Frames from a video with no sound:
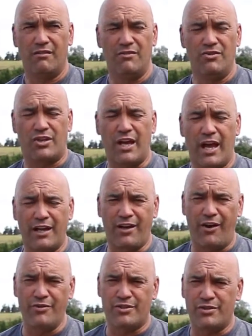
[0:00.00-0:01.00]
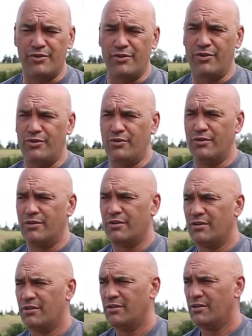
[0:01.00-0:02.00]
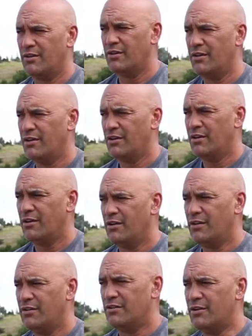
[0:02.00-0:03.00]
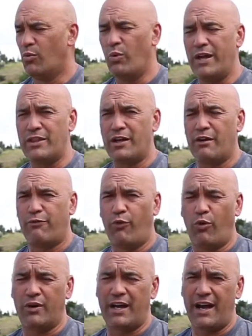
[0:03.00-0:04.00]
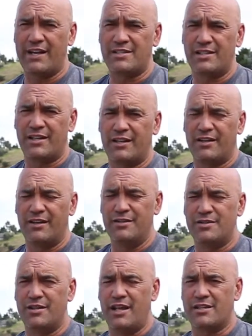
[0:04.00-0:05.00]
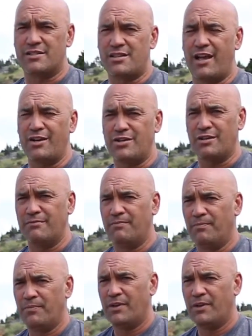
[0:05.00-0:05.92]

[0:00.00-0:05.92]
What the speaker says: you can go to the weather forecasting internet station,